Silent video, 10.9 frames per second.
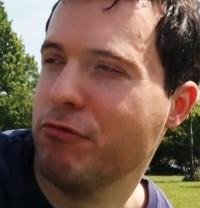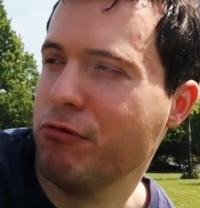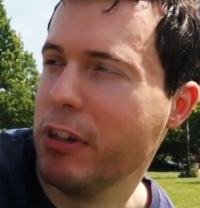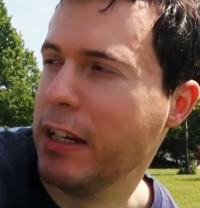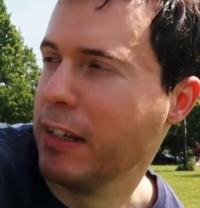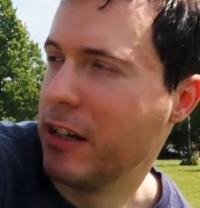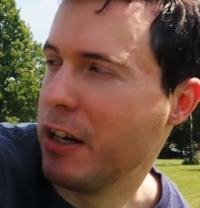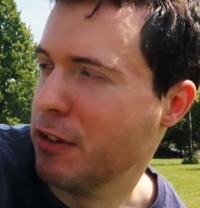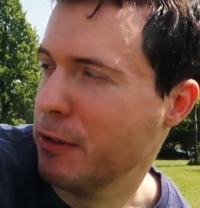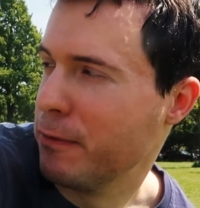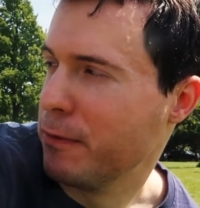really
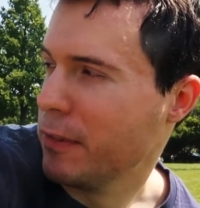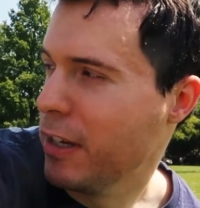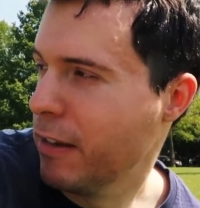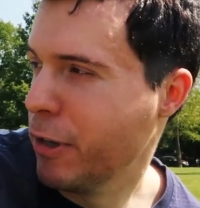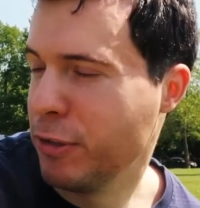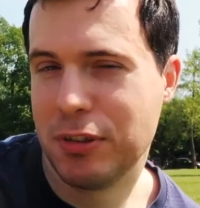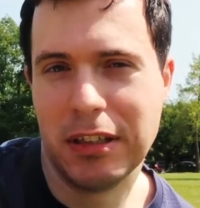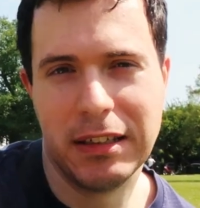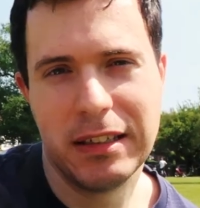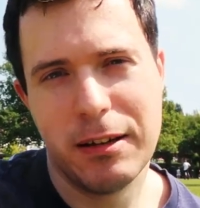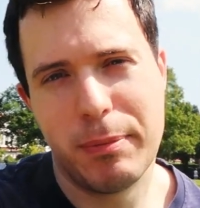kind of
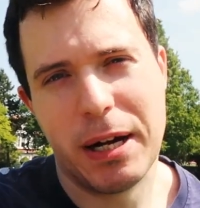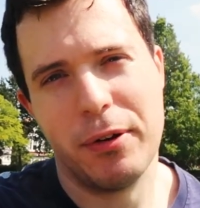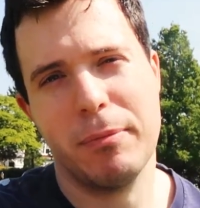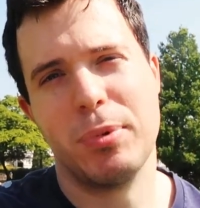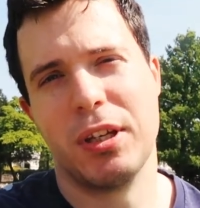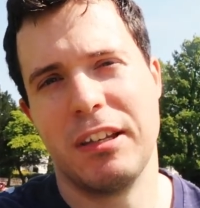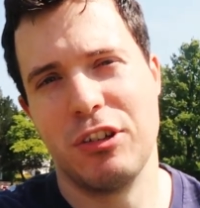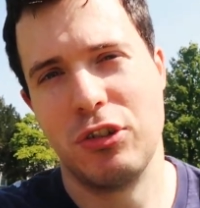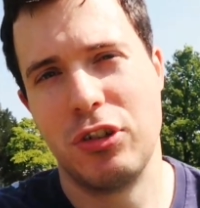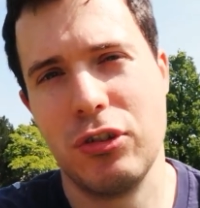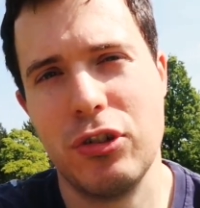OCD about it, but
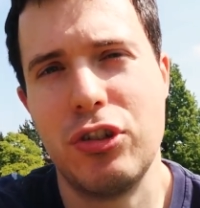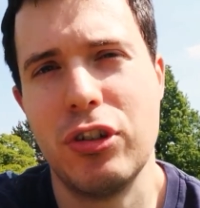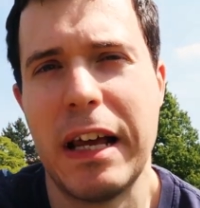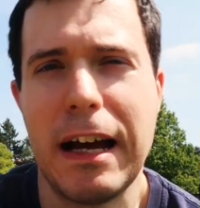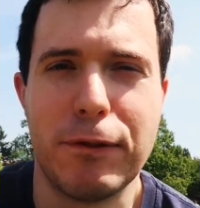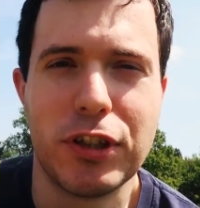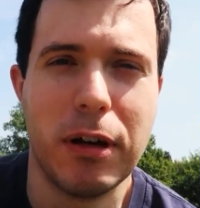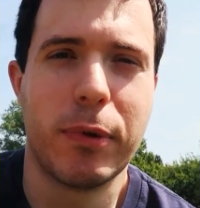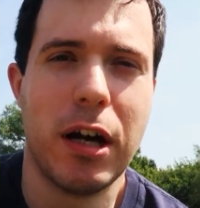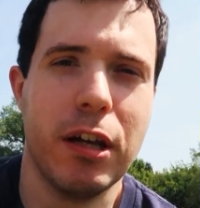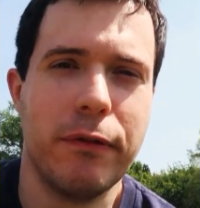you should have
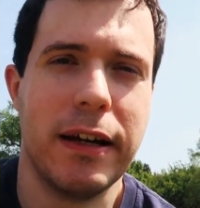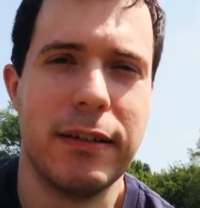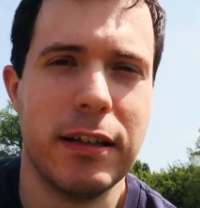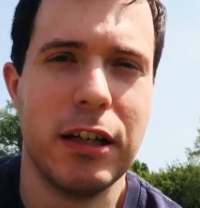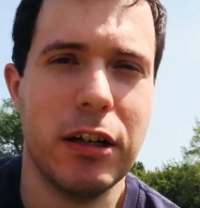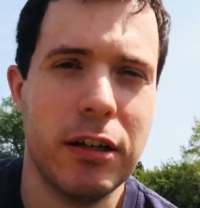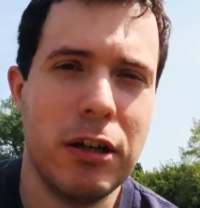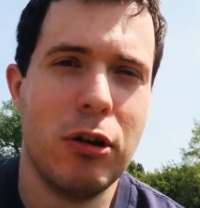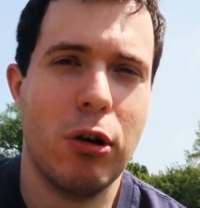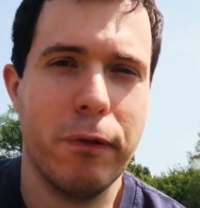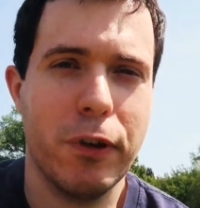some kind of idea
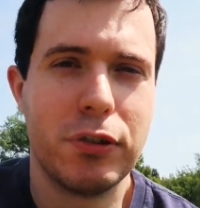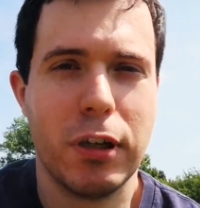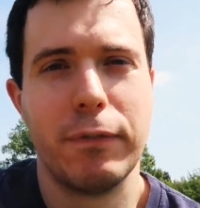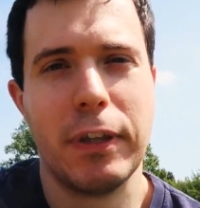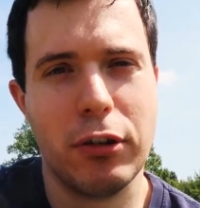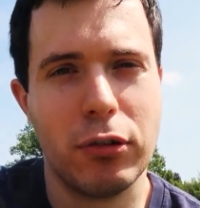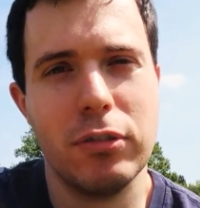of the stuff that you're